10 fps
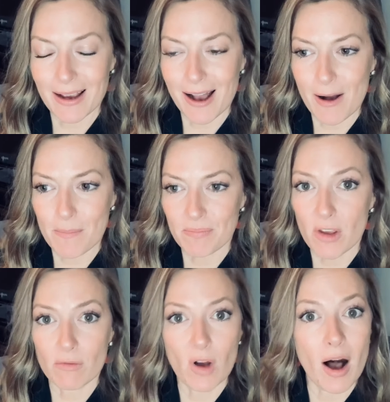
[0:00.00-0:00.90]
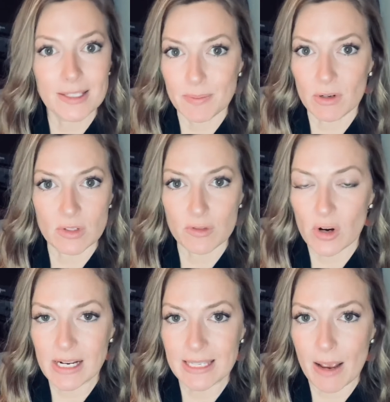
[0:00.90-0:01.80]
Um, hospitals, for
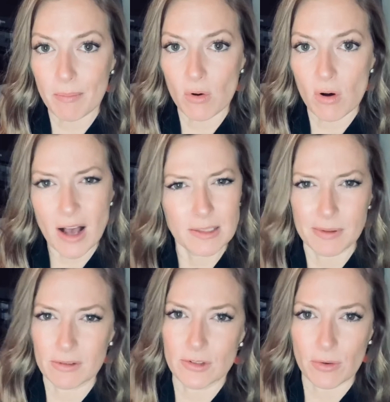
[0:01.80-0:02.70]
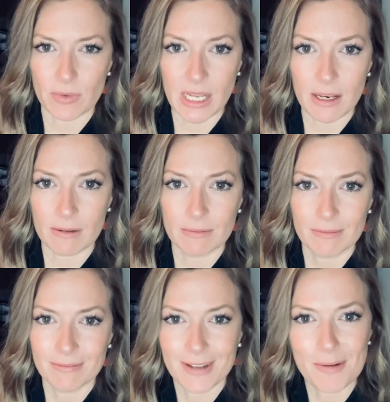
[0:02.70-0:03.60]
example, hospitals don't need
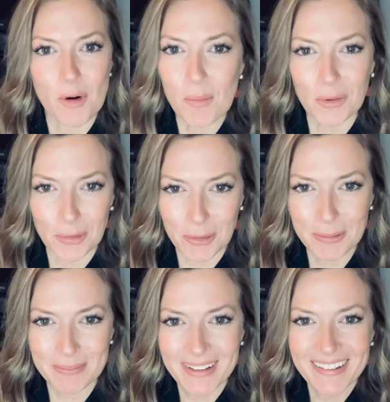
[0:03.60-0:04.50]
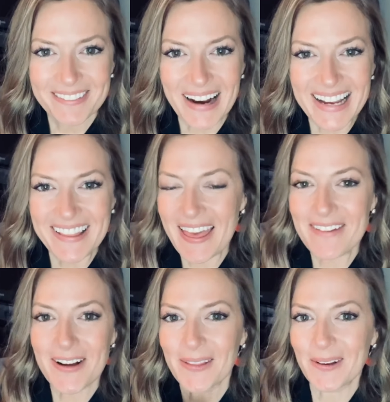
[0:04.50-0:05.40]
a mobile group, right? They've
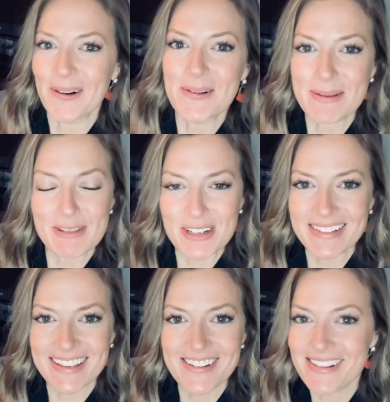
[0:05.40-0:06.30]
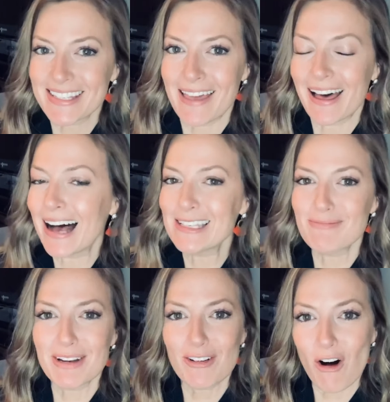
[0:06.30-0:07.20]
got their own imaging center inside the
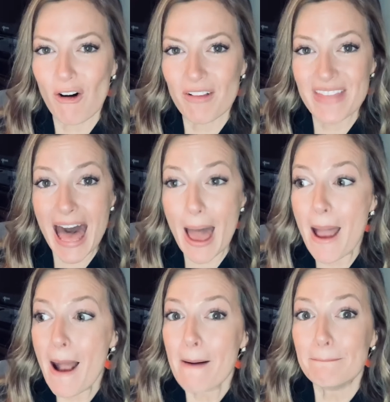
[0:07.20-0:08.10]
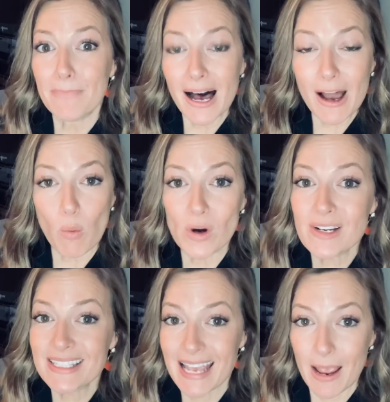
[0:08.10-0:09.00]
hospital, all of that. But we're
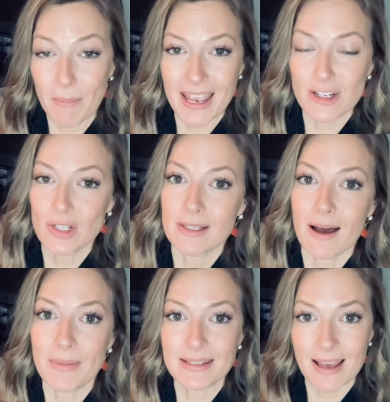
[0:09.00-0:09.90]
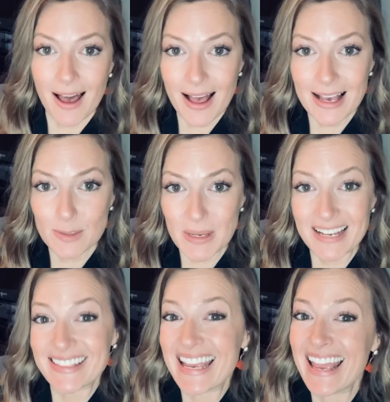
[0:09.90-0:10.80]
seeing patients coming to us
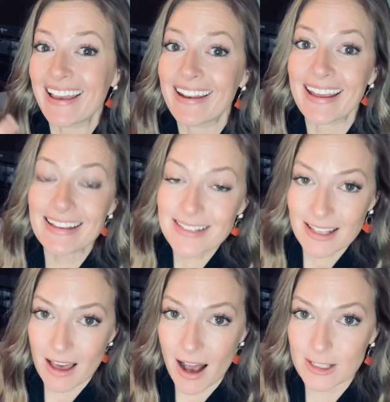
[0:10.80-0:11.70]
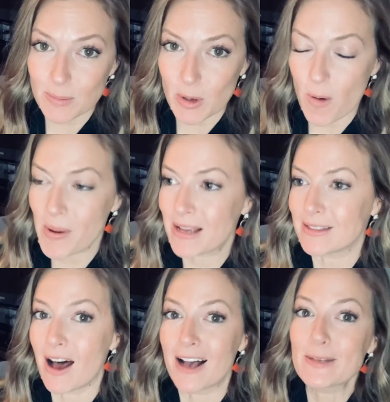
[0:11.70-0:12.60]
because they can't get into the hospital because
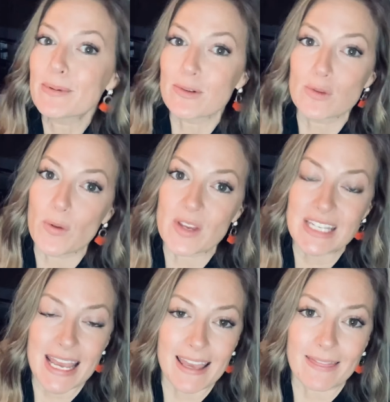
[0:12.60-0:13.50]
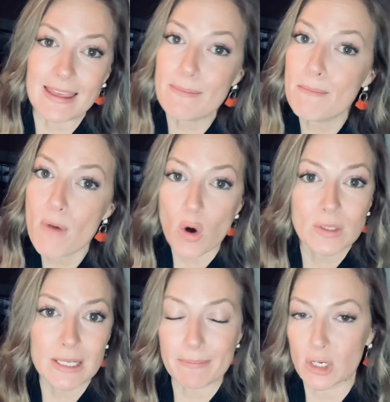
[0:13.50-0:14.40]
the hospital's only taking the
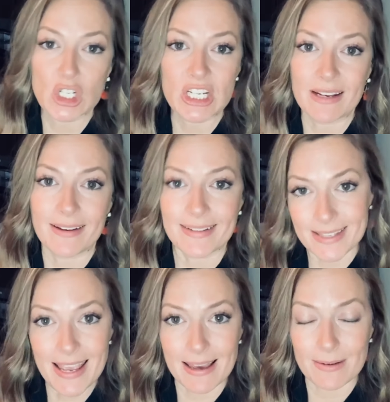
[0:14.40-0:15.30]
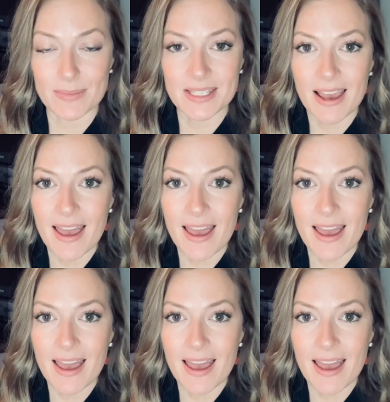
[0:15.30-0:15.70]
most emergent exams.